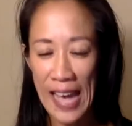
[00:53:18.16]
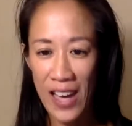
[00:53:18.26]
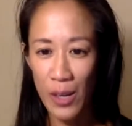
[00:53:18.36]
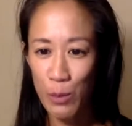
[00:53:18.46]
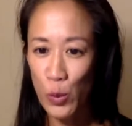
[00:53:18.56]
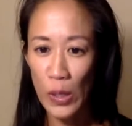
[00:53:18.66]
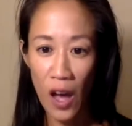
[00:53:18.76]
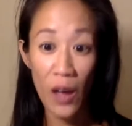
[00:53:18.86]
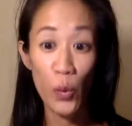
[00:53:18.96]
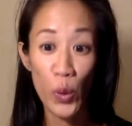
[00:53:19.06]
add up to a
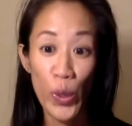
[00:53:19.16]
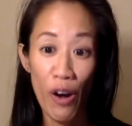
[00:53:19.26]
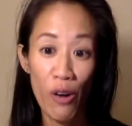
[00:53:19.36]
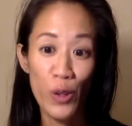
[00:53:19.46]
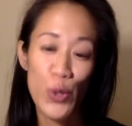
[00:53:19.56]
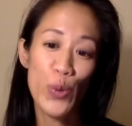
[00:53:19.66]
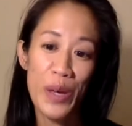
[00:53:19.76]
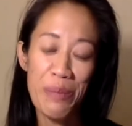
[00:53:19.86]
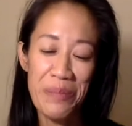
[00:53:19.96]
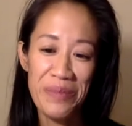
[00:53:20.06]
lot when we all do
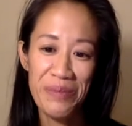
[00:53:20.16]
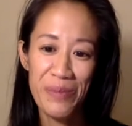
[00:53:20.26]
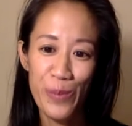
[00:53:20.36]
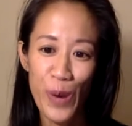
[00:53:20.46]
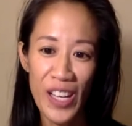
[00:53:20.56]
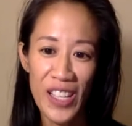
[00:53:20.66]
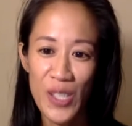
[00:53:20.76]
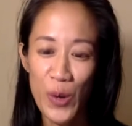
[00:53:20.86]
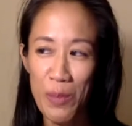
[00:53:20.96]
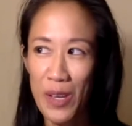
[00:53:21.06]
them. Right.
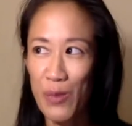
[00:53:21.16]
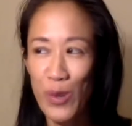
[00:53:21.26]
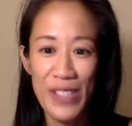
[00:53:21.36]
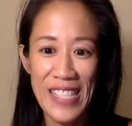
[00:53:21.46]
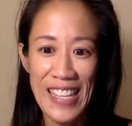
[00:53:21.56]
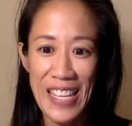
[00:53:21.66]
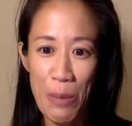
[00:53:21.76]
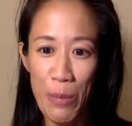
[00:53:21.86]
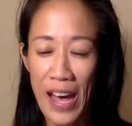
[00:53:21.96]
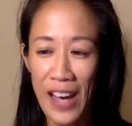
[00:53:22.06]
So, I mean, we've seen the
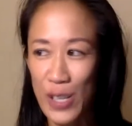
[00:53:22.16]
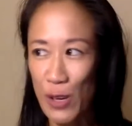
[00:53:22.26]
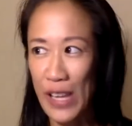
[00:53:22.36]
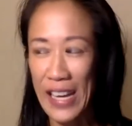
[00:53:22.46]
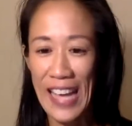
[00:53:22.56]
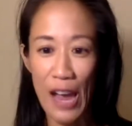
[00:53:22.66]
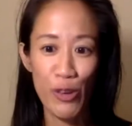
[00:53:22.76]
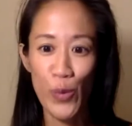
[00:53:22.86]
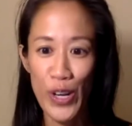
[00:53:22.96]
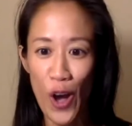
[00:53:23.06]
impact of like
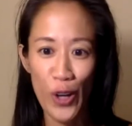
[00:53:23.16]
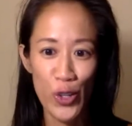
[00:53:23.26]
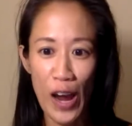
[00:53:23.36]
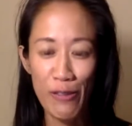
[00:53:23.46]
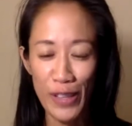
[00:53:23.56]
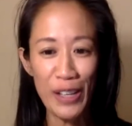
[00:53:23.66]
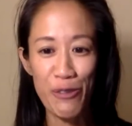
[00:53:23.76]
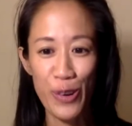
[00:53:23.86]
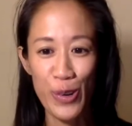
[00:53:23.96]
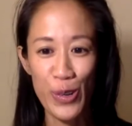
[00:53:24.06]
everyone not traveling
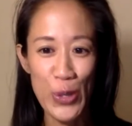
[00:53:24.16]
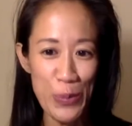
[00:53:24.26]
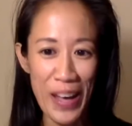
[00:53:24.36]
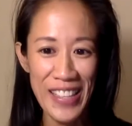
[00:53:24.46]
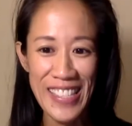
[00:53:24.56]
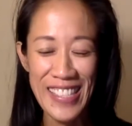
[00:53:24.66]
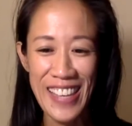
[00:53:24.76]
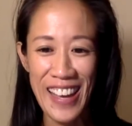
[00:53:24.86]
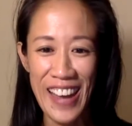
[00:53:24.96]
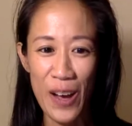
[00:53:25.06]
for 2 months
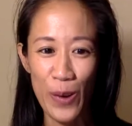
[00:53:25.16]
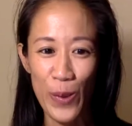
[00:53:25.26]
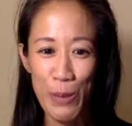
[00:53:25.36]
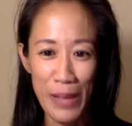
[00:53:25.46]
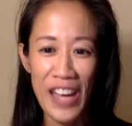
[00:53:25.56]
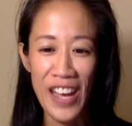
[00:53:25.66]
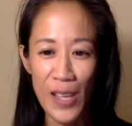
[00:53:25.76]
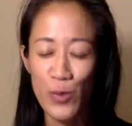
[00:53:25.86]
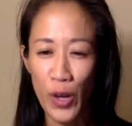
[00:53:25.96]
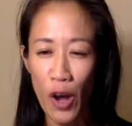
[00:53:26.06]
and how the planet
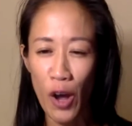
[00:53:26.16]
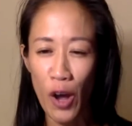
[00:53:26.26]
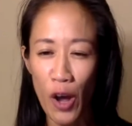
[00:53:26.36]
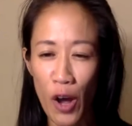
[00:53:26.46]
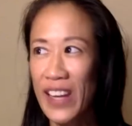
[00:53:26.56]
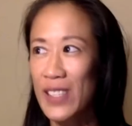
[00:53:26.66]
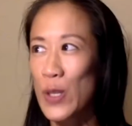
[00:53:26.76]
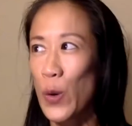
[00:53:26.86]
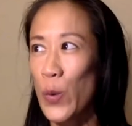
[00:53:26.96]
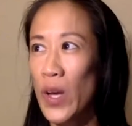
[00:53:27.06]
has recovered. Right.
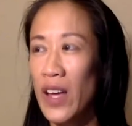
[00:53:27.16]
So,